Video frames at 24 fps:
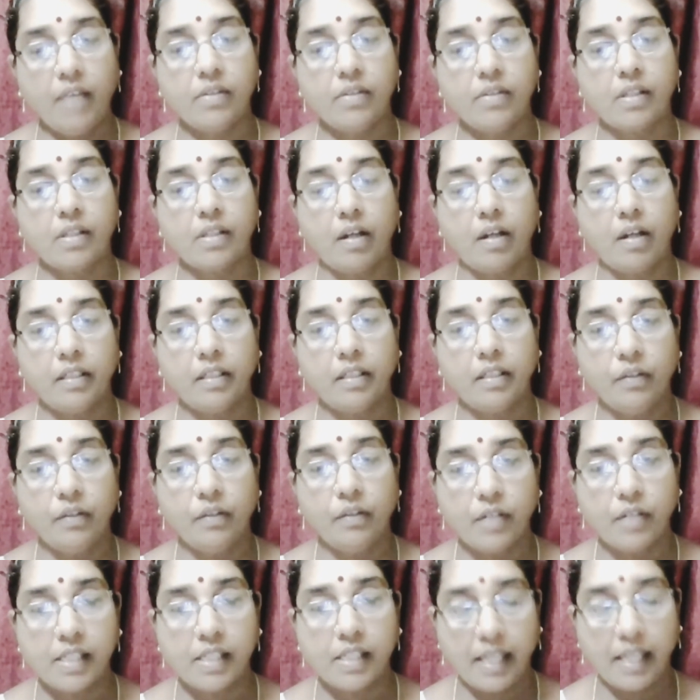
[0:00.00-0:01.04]
are, you
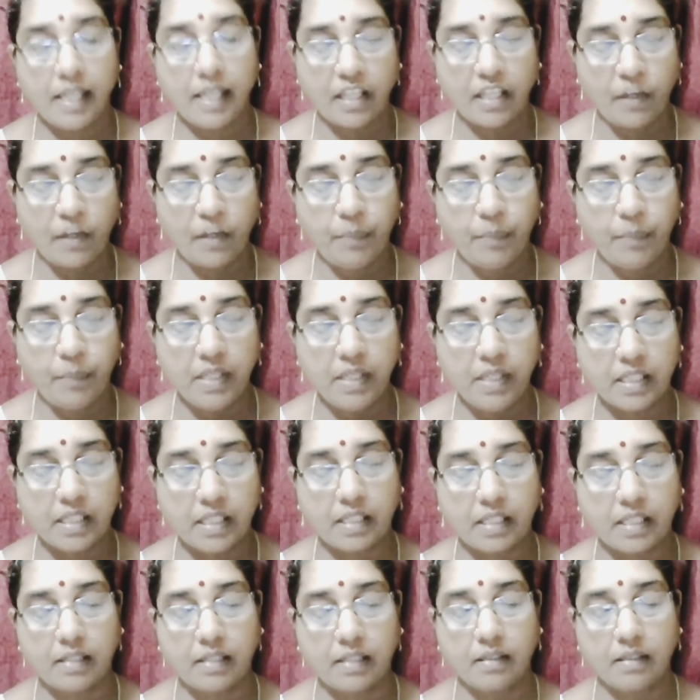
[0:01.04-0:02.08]
can say, the
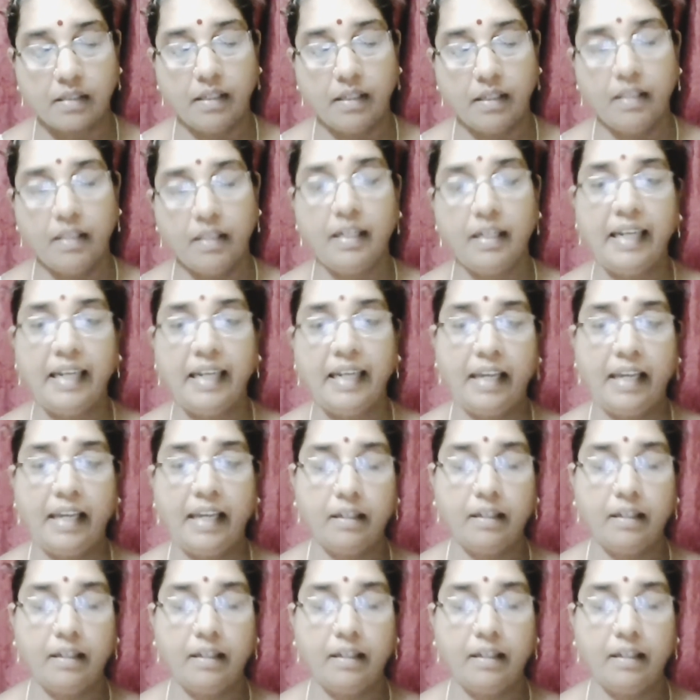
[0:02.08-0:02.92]
ripples in the lake